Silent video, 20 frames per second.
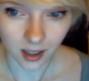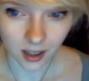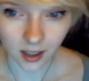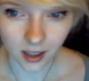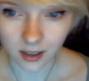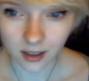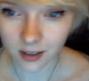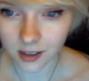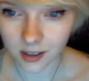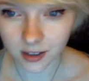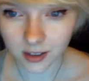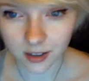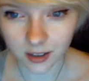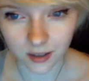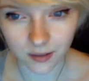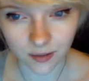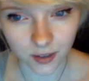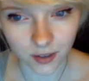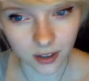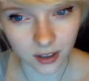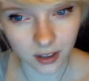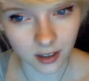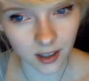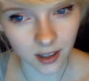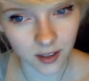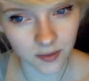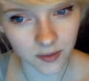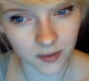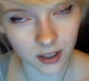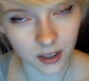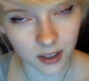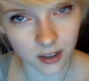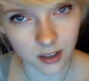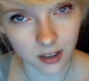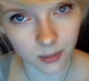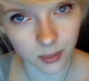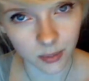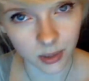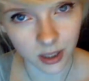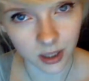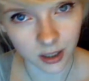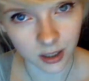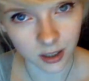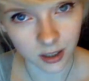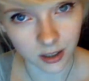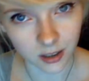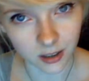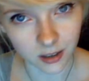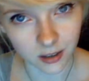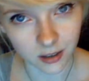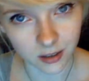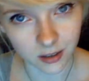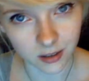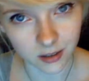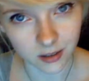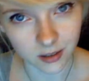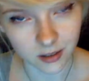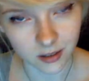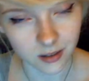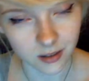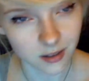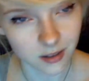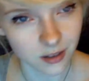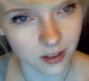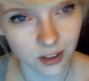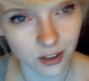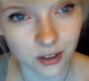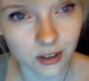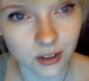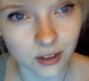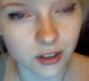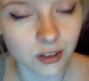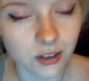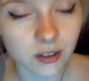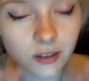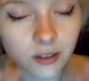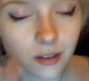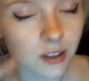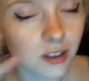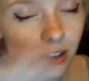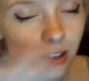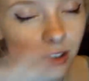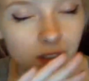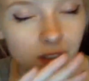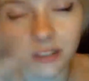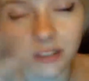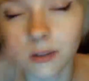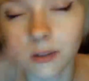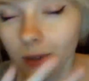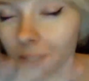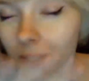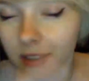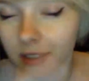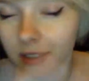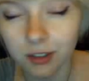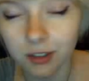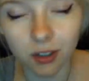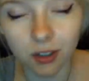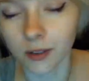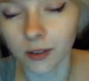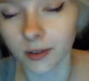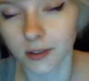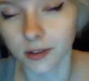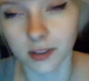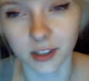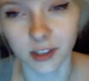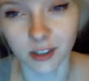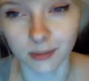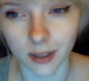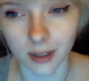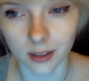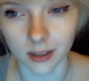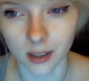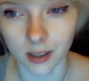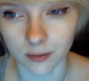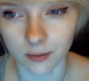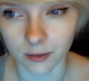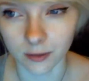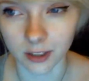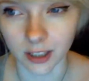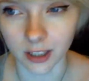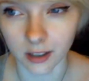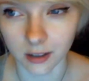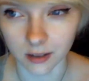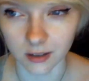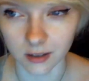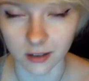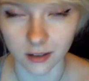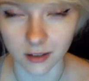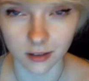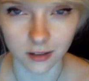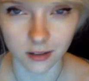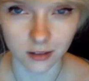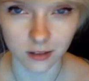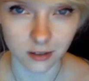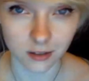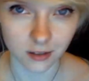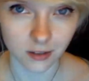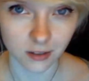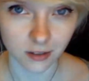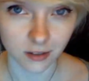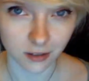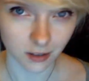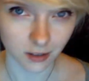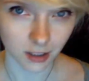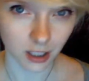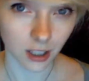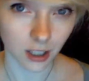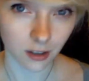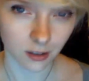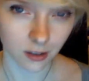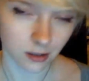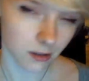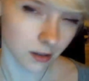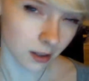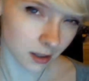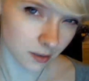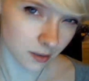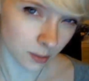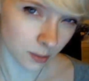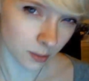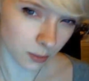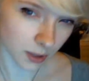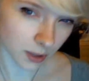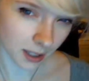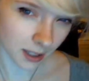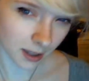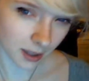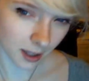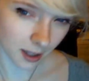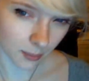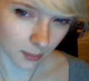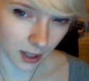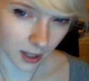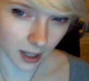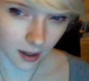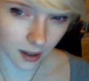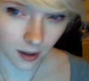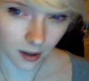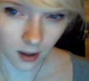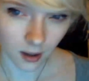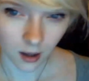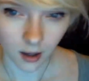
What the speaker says: And I just fucking left that shit behind. Just tucked it away and tried not to think about it ever again. So thanks for bringing that back.